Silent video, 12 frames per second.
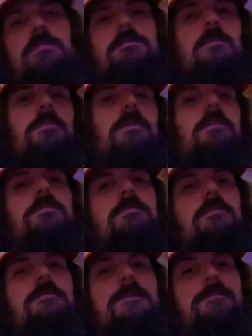something else
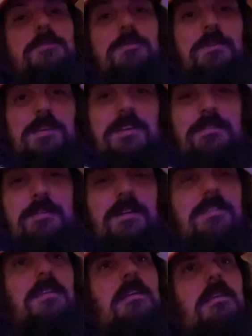comes up and you can get it
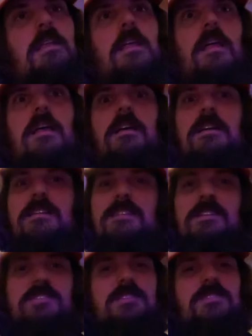right then,
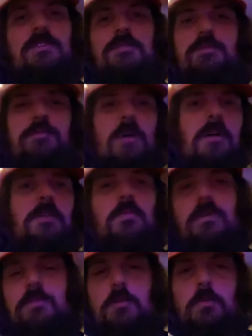it just starts fucking
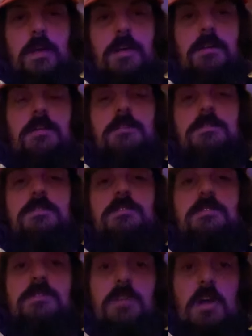with you, man, and it
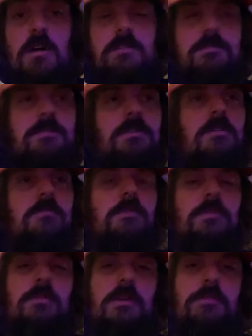just sucks, you know, when
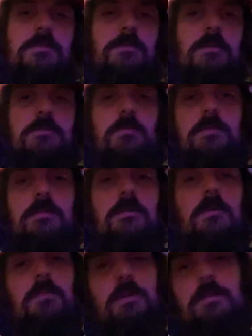you don't have disposable
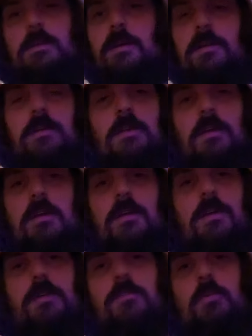income like that
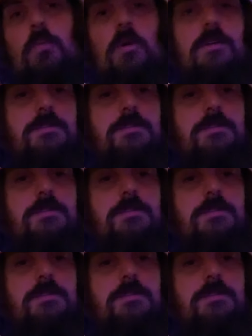and you're working